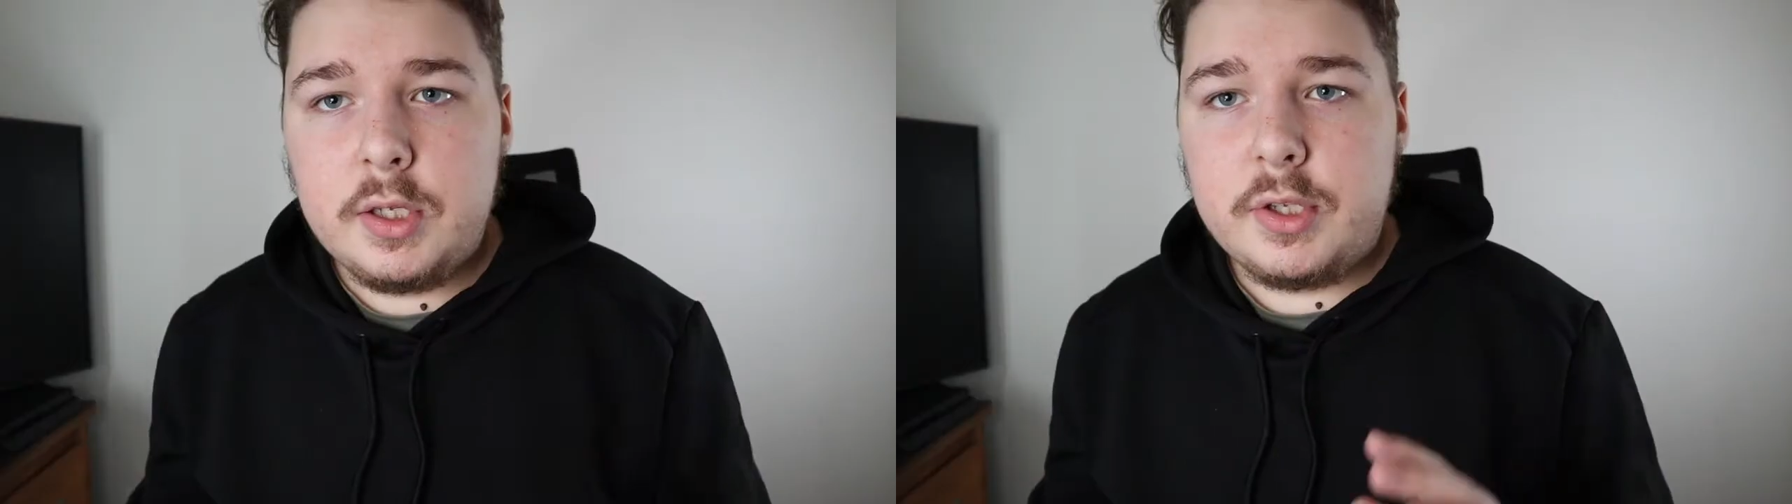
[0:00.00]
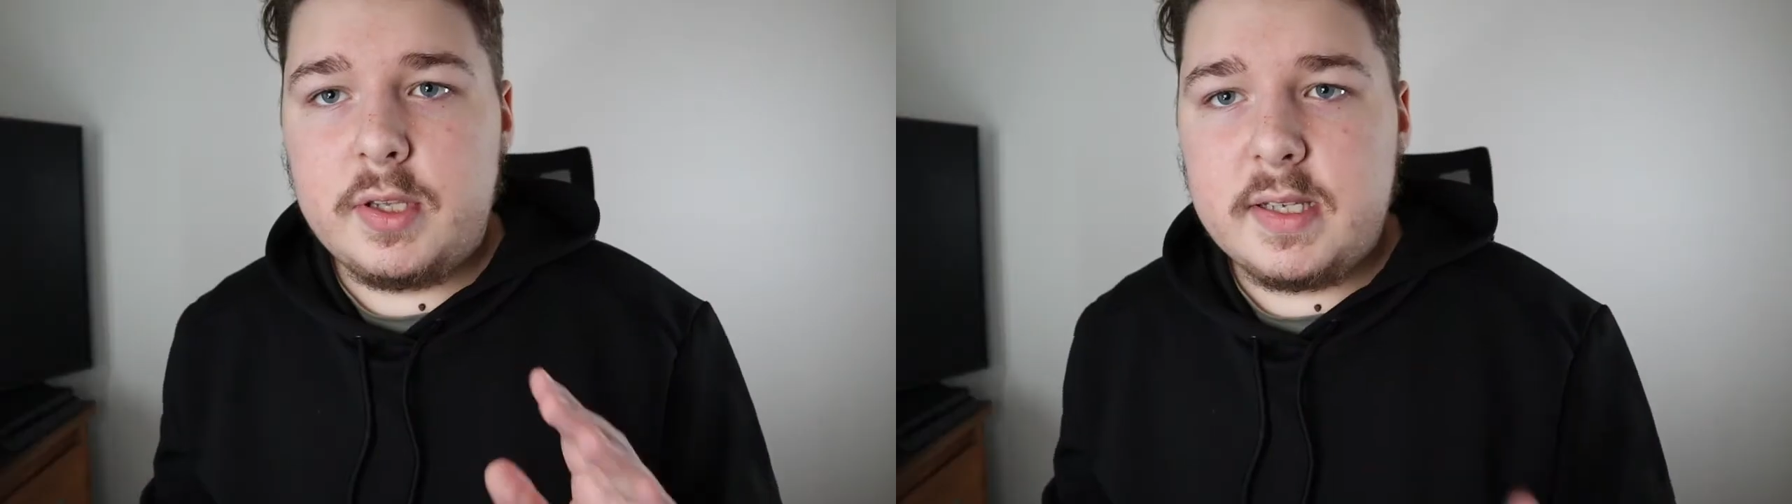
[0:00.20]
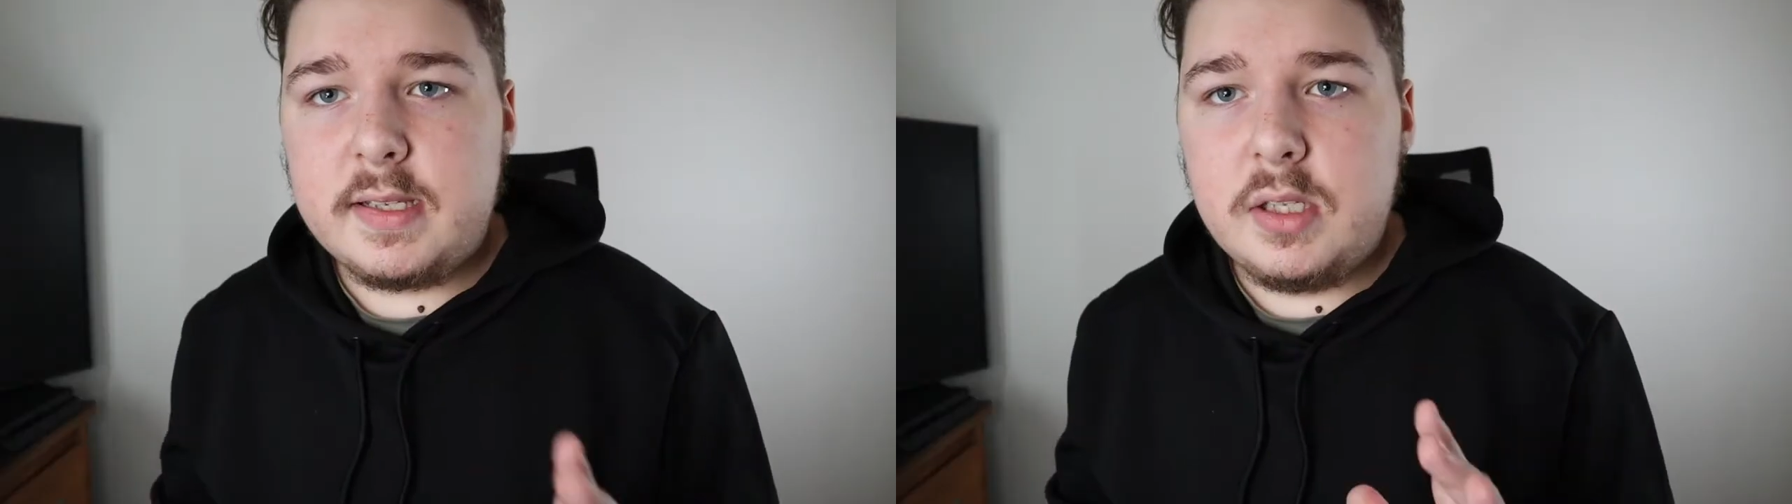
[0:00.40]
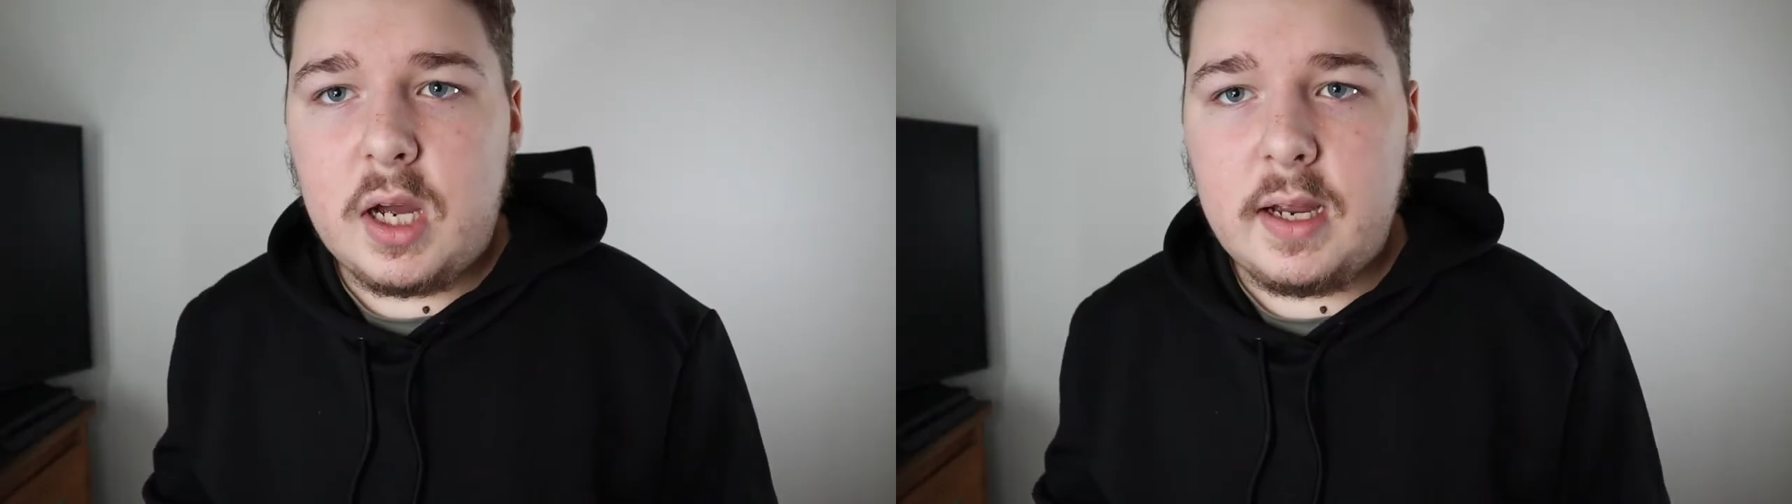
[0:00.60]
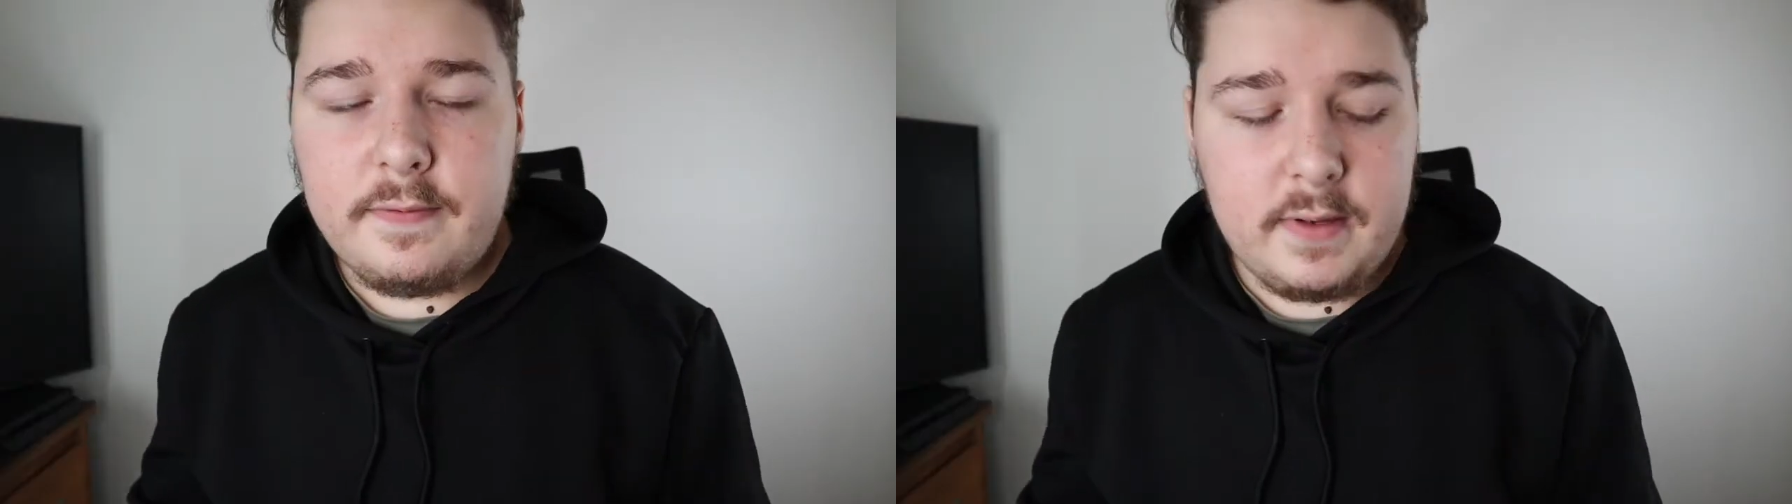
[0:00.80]
So this
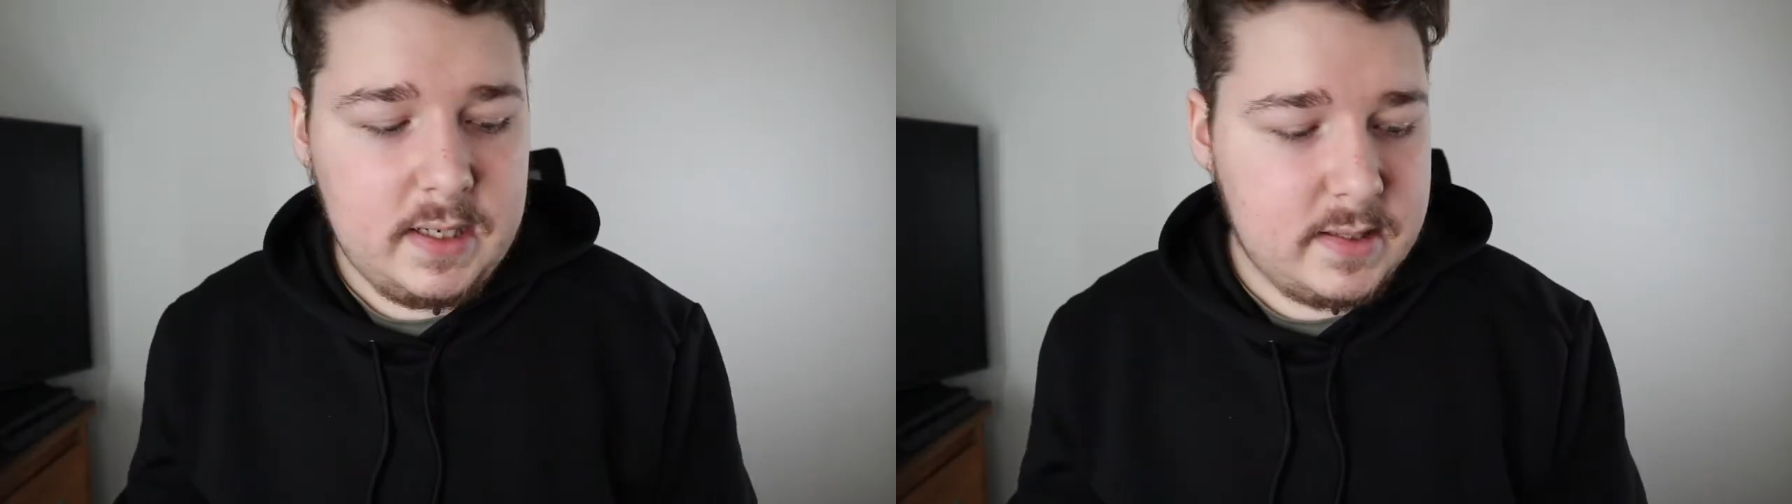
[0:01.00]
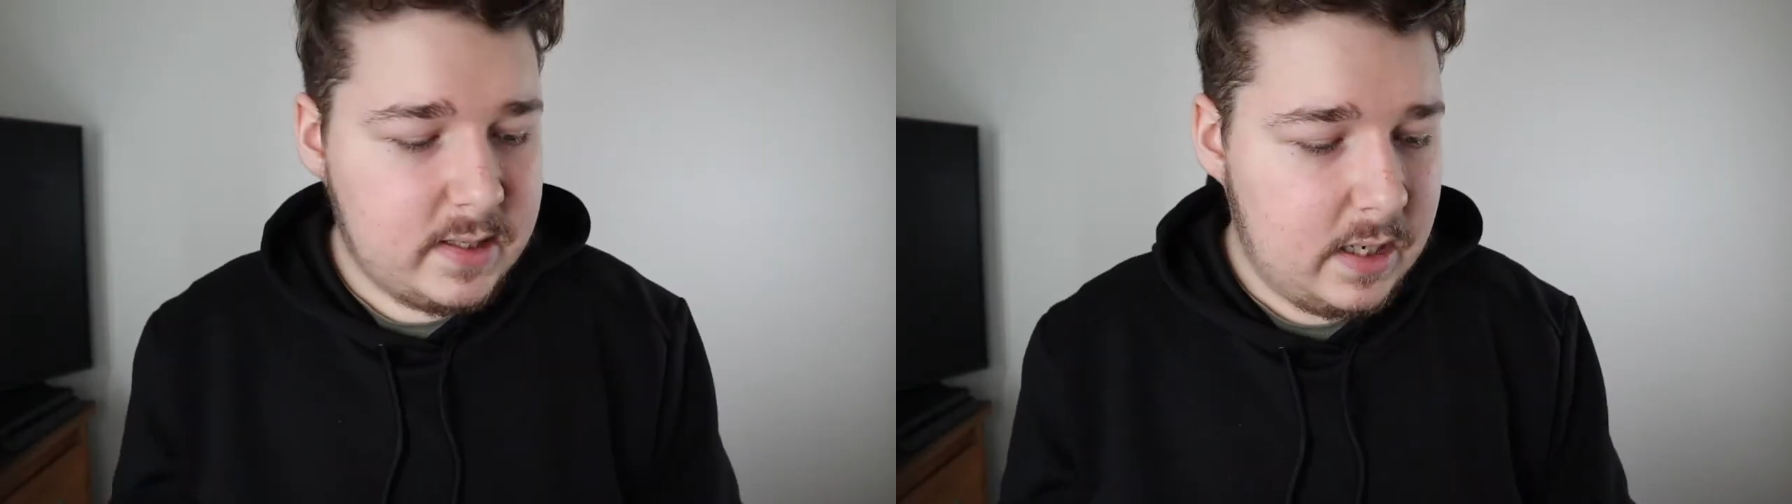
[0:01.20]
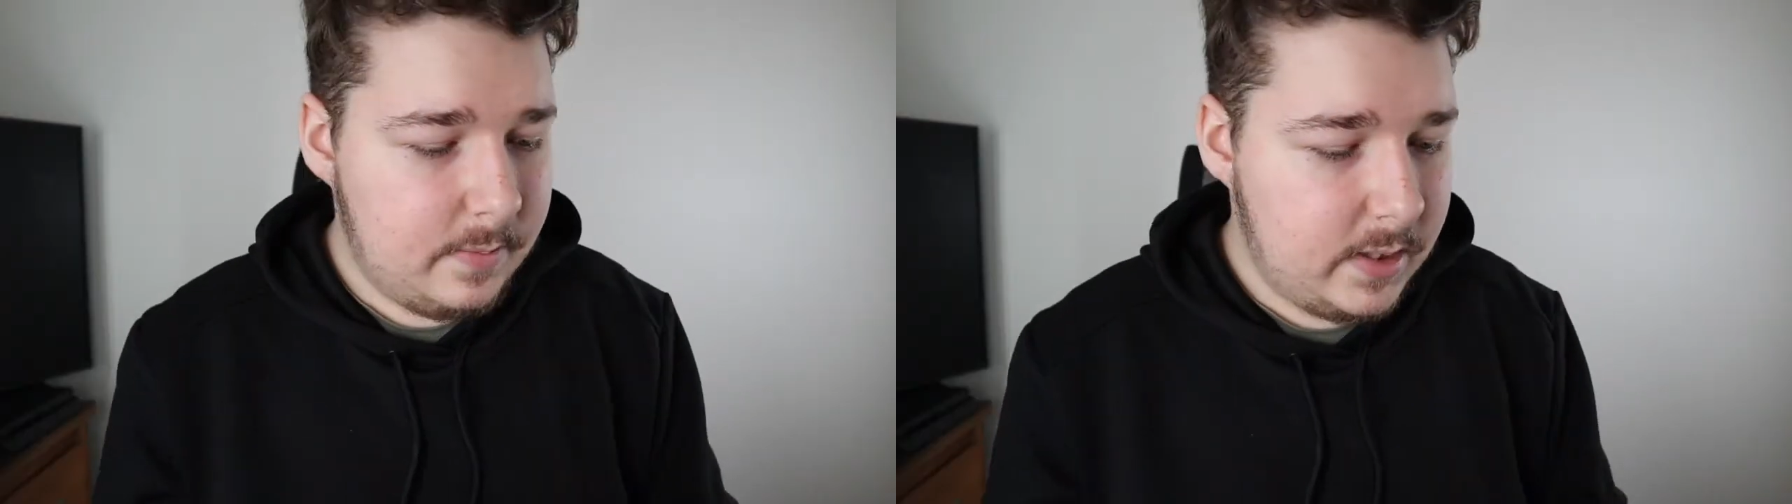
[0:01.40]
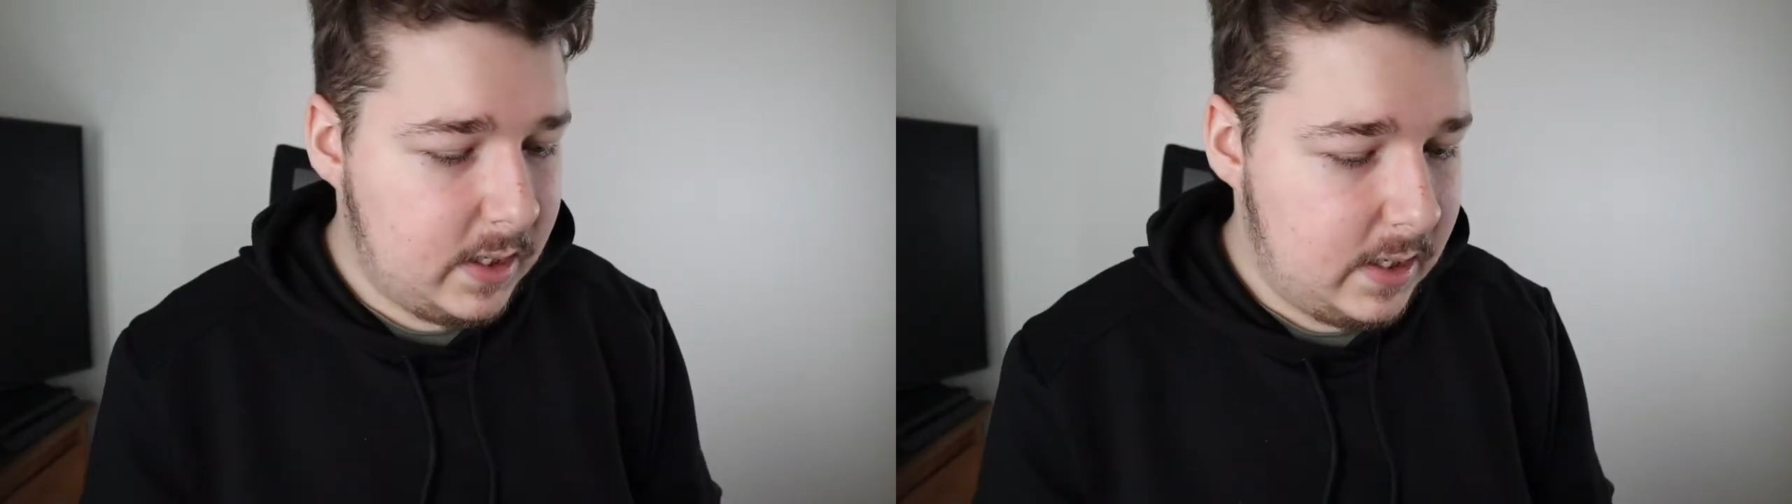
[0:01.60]
knife is coming